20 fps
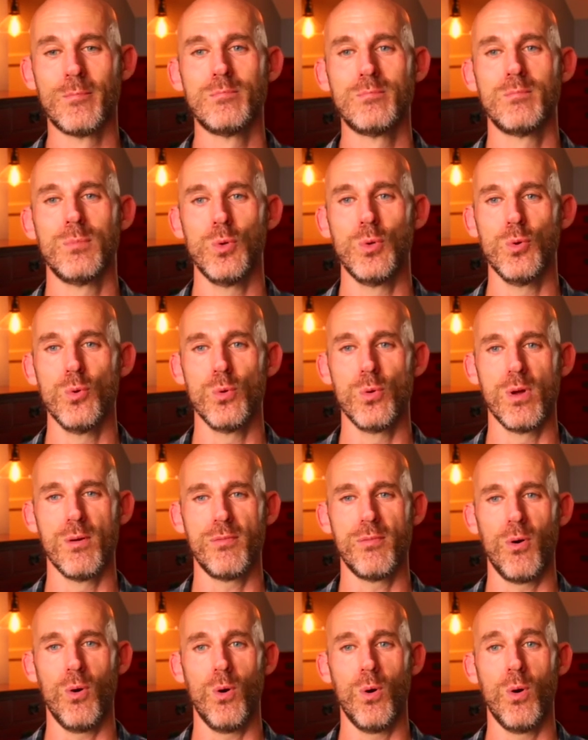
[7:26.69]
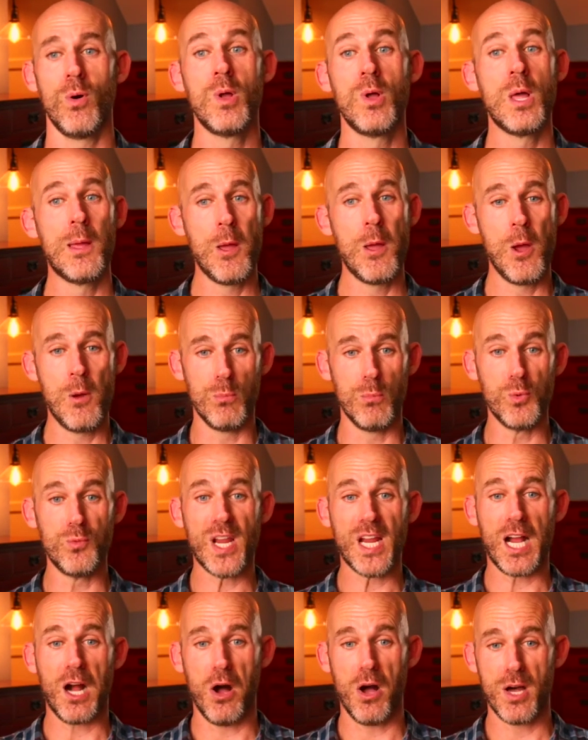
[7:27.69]
Beautiful. Moving
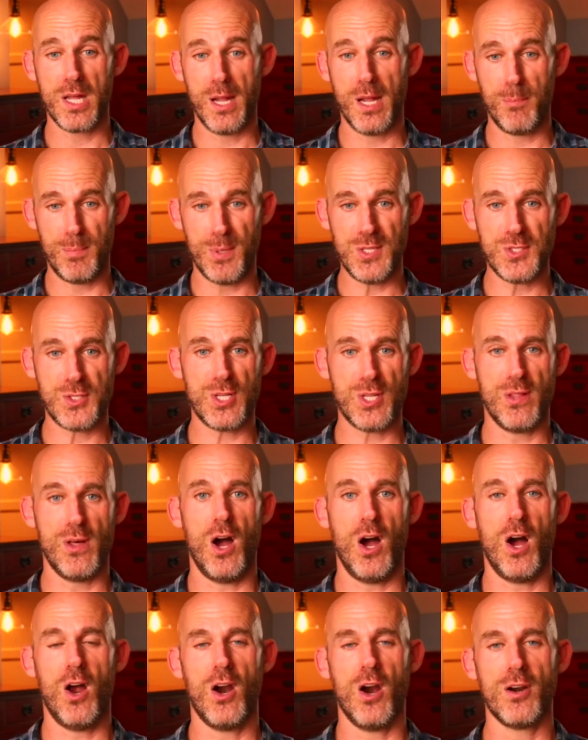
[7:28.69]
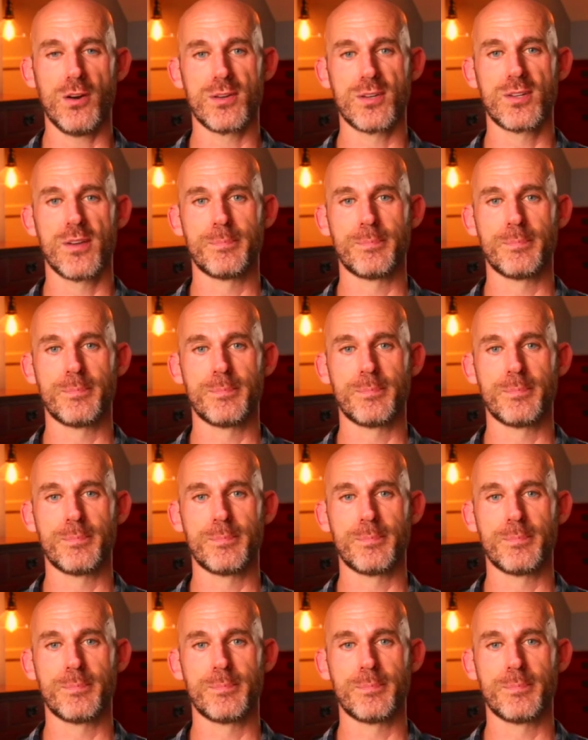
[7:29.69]
on up into the heart.